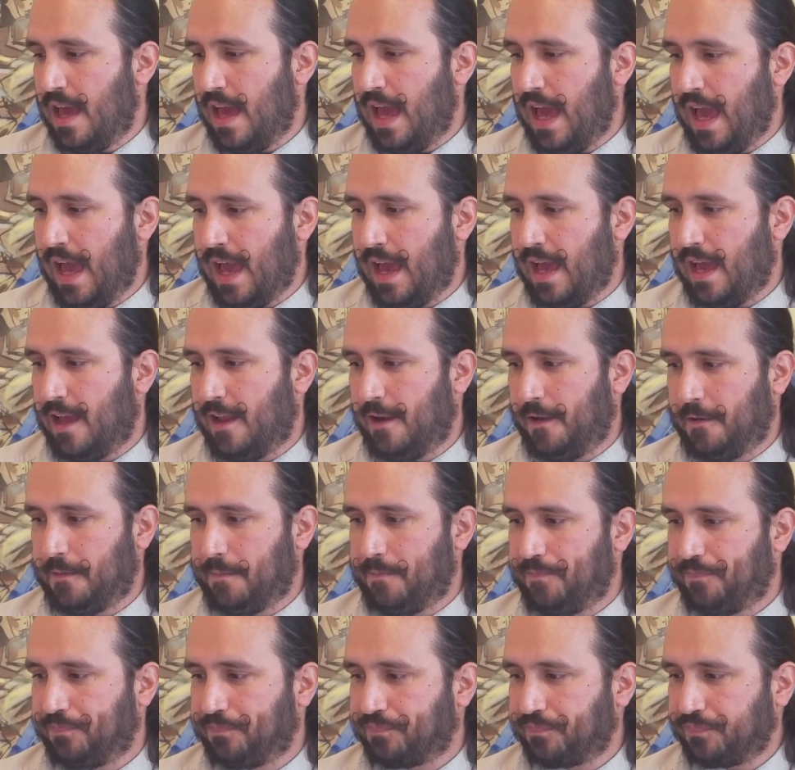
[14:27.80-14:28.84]
And
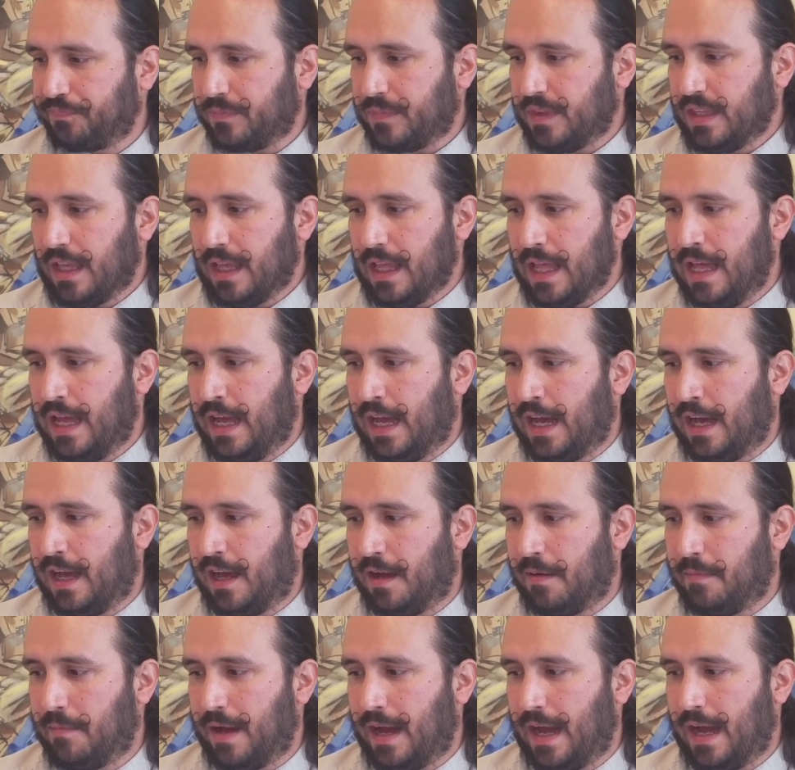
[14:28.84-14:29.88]

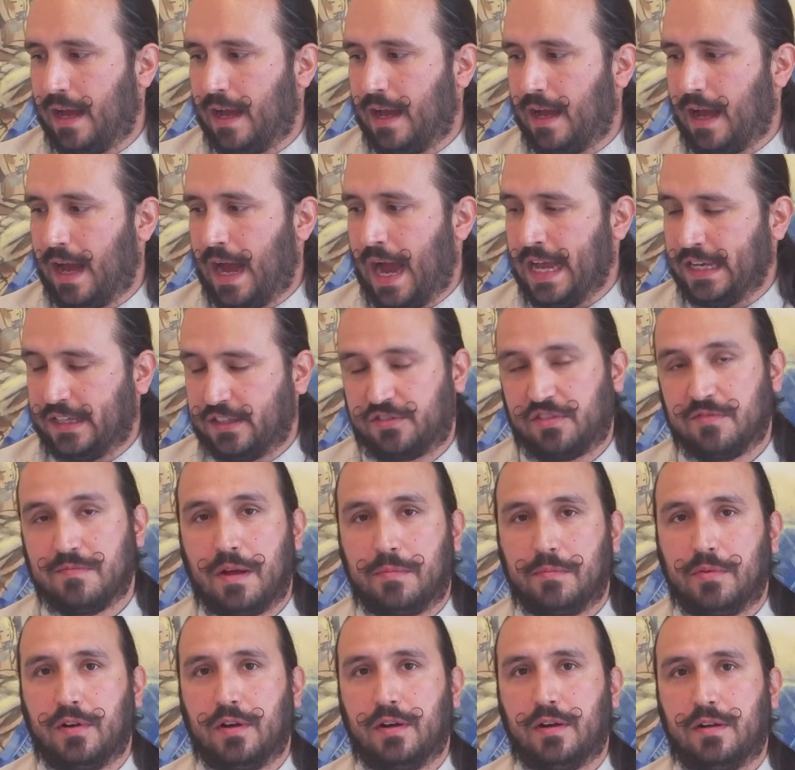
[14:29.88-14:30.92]
I just
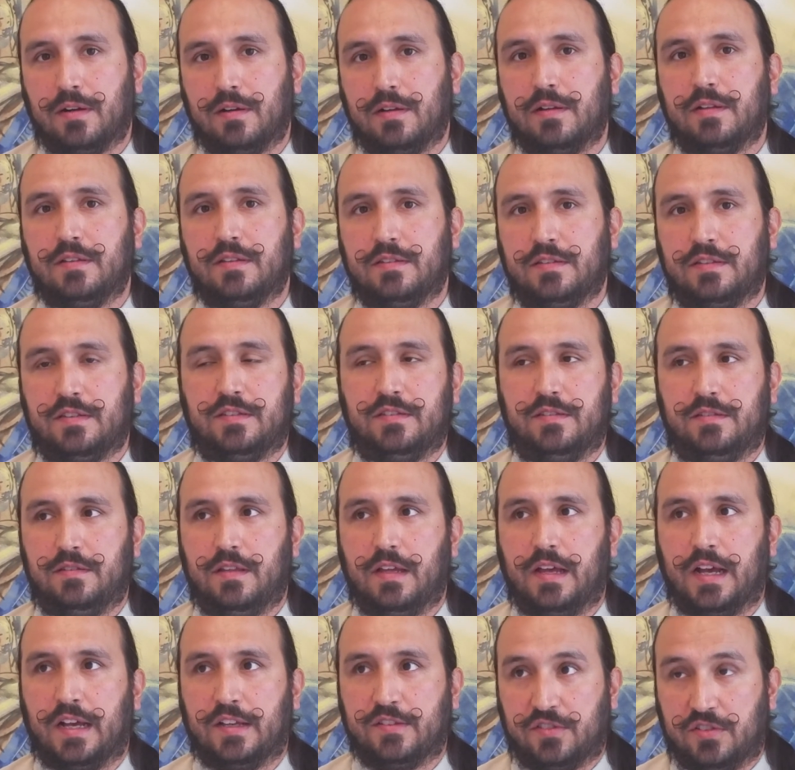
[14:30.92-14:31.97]
remember
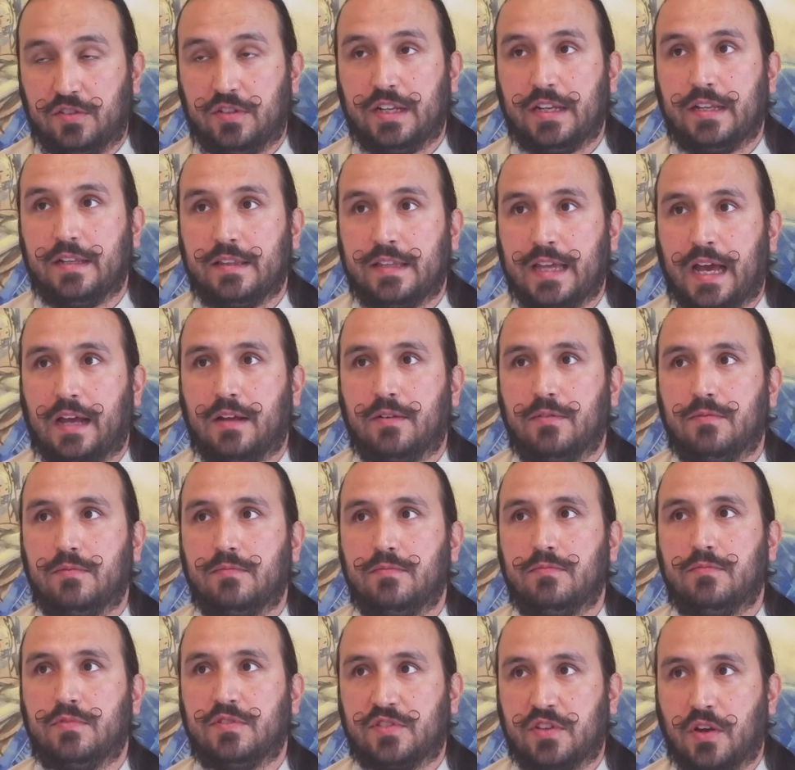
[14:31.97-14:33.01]
a student that
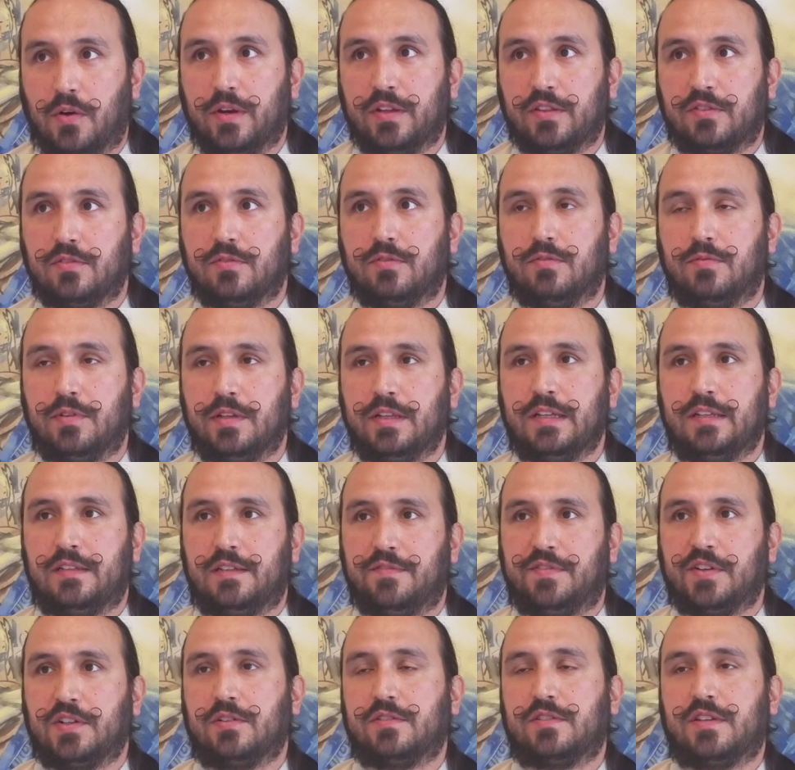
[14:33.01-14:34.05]
was going through really
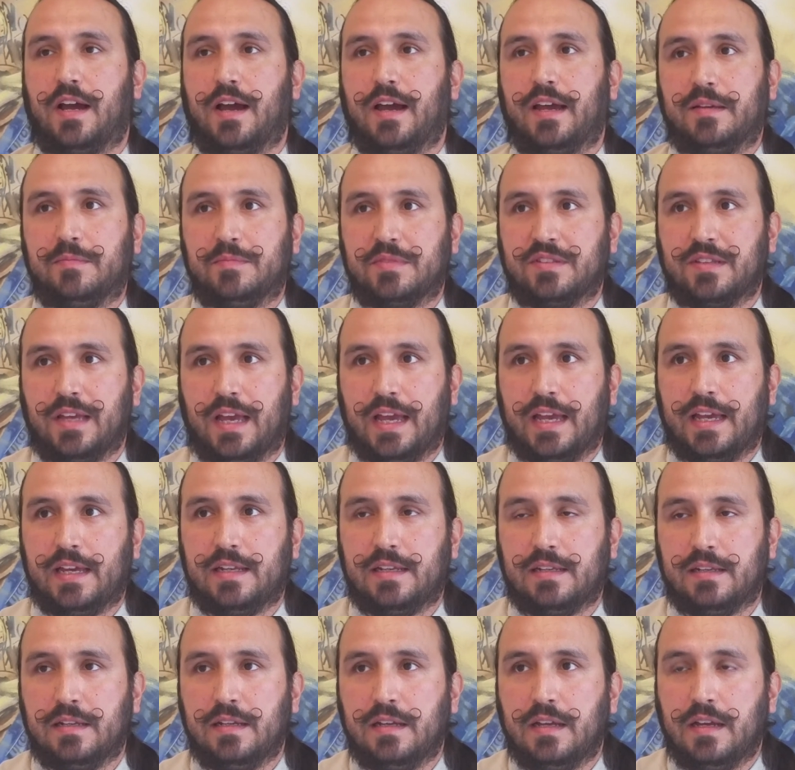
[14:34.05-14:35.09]
difficult times
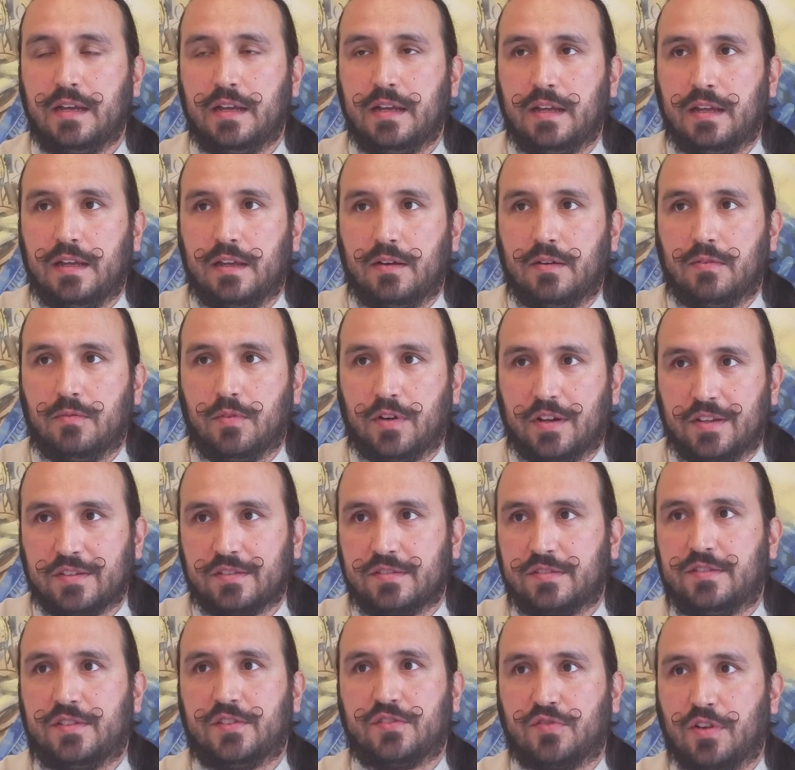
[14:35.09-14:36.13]
and
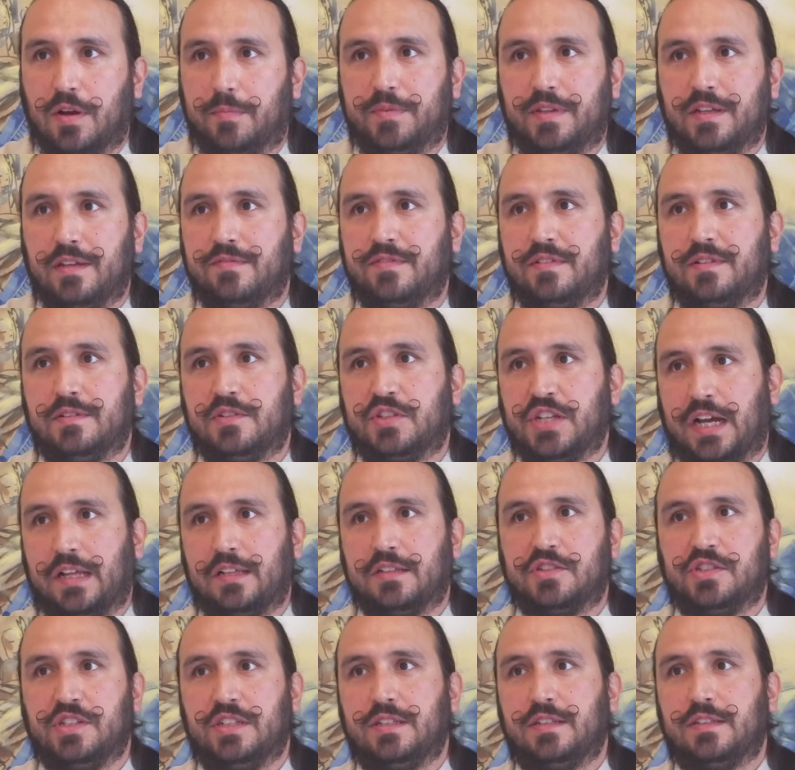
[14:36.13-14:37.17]
was disruptive and
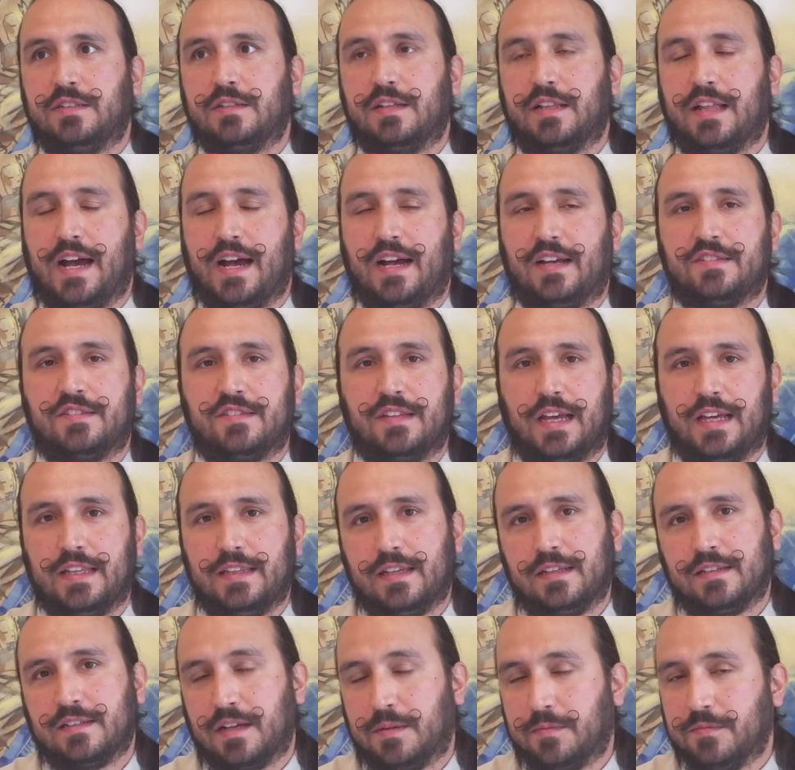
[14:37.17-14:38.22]
challenging in class, and
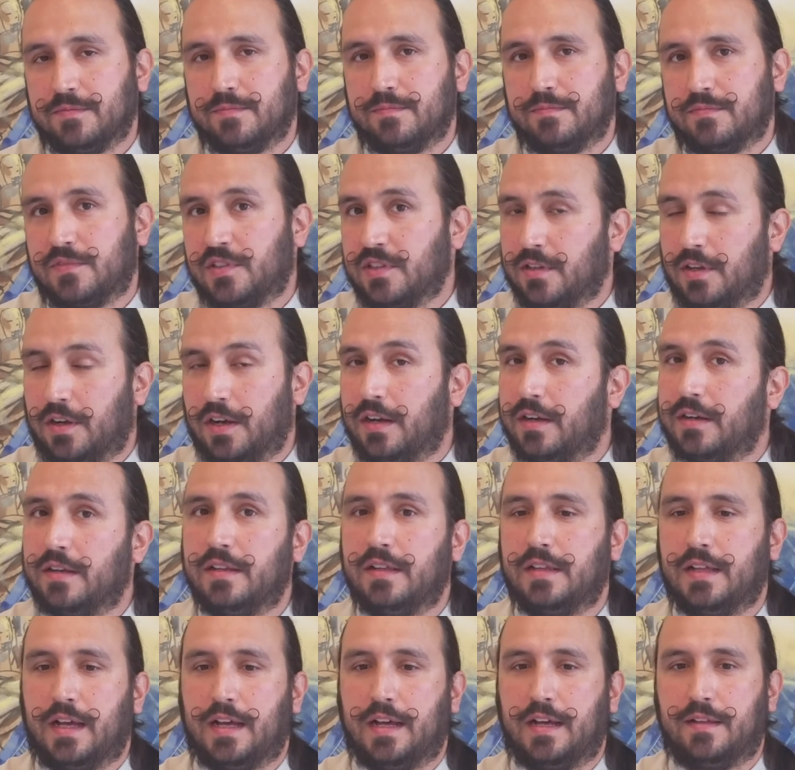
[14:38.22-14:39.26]
then come to learn
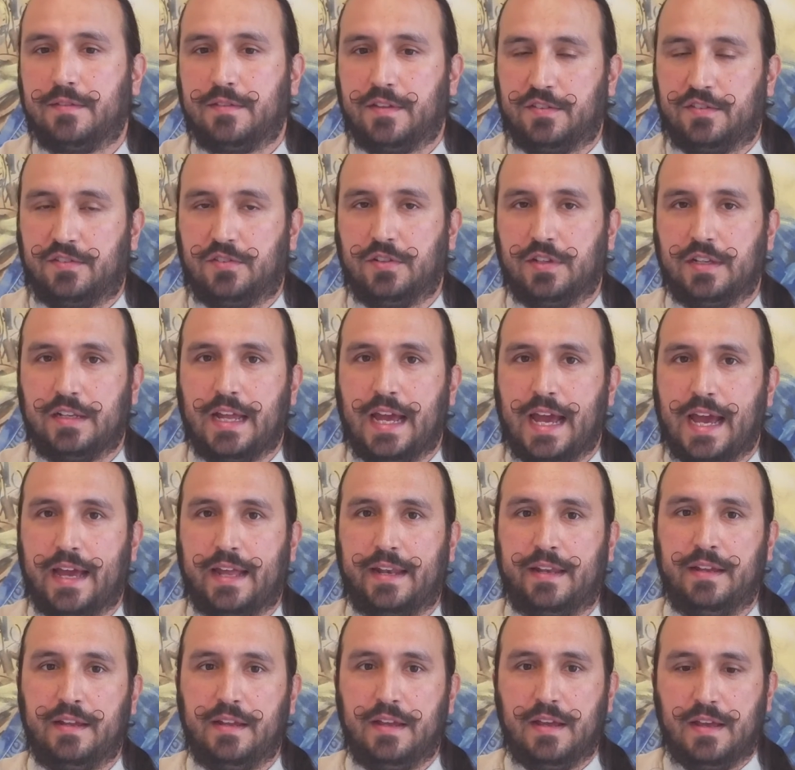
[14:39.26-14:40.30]
the student
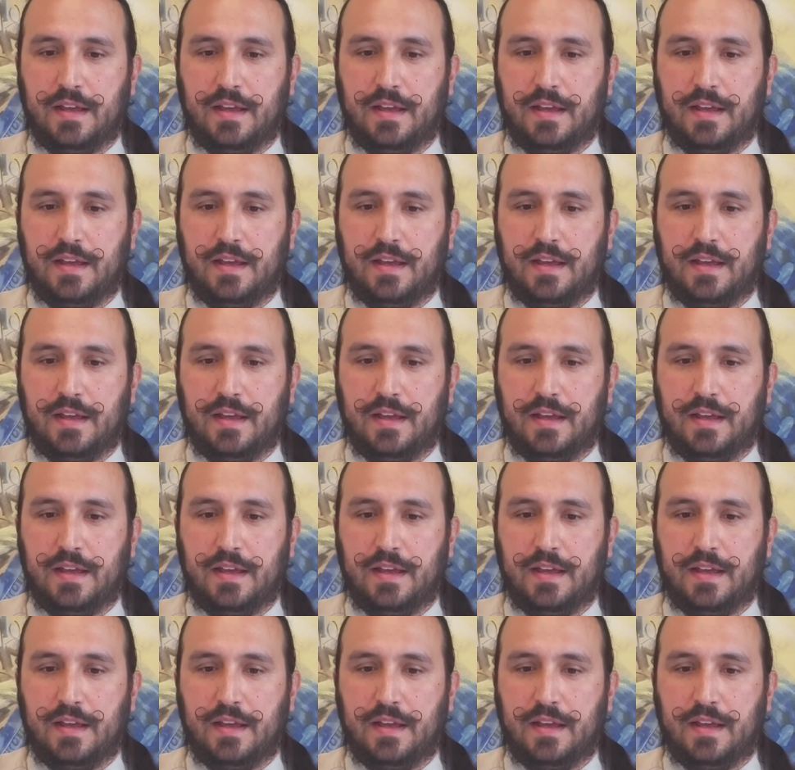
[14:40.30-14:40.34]
had